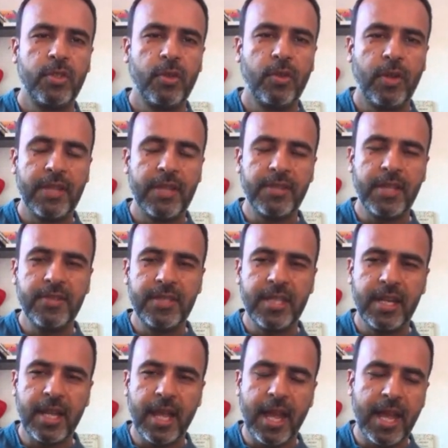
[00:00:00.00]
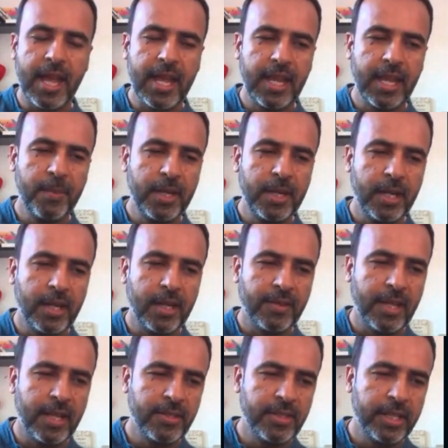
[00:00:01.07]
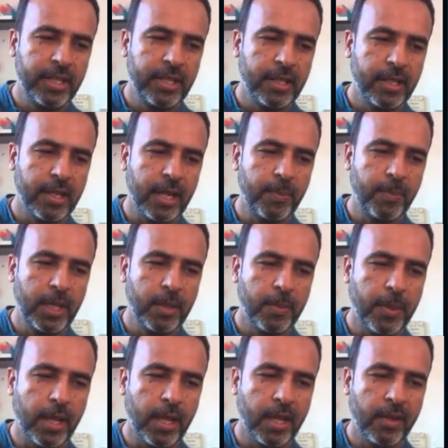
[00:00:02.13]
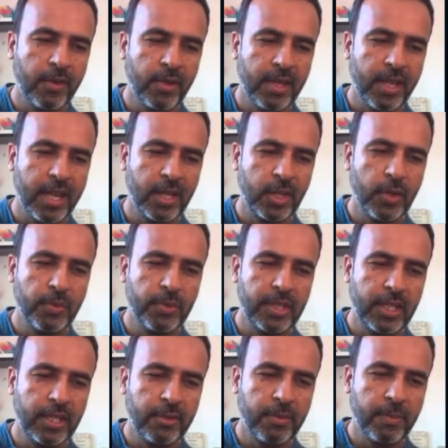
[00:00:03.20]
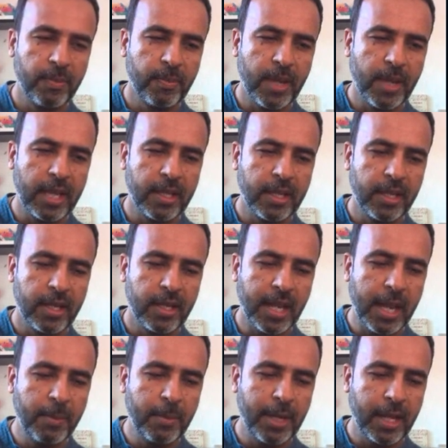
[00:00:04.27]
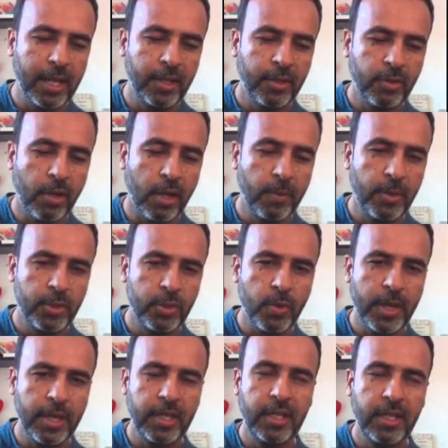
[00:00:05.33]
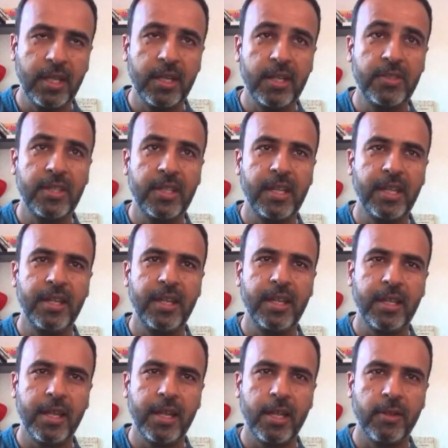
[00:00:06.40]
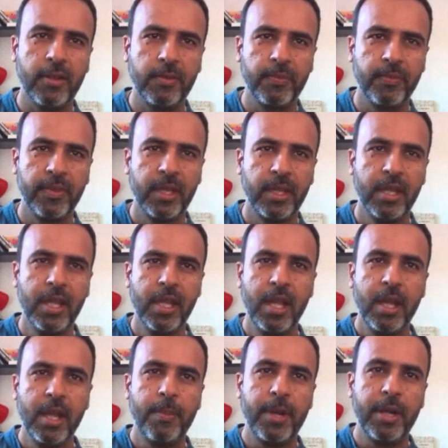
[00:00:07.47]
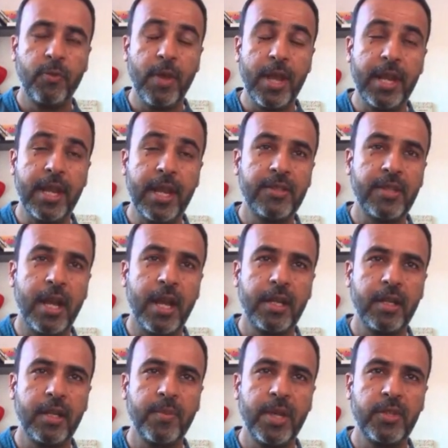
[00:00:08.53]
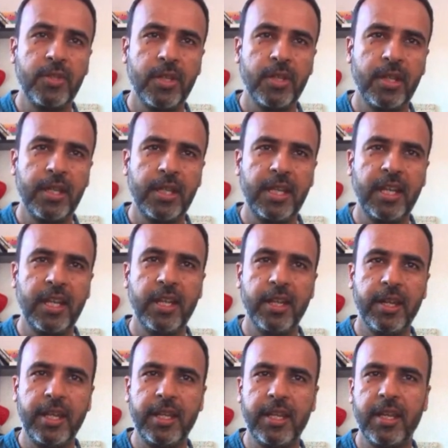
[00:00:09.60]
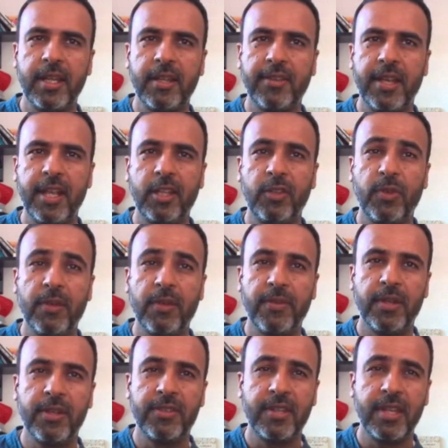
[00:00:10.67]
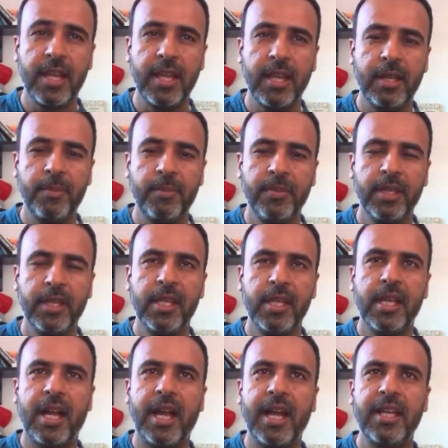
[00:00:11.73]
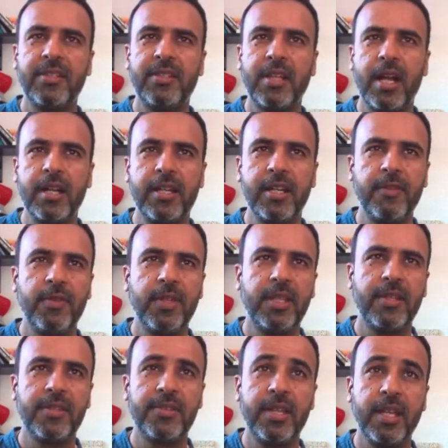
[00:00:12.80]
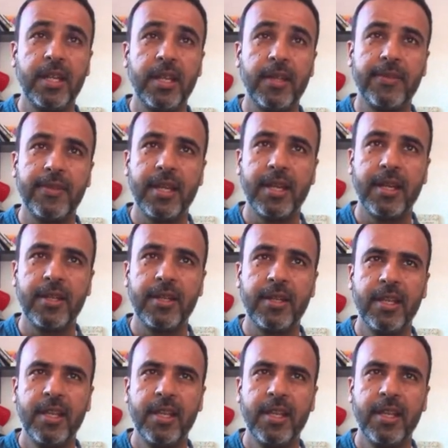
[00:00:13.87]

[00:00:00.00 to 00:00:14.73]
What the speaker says: So as I said, I am a data science leader at PayPal, and you've seen from my career timeline, almost 20 years in data now. But when I started my journey learning data science for the first time, I started with this data set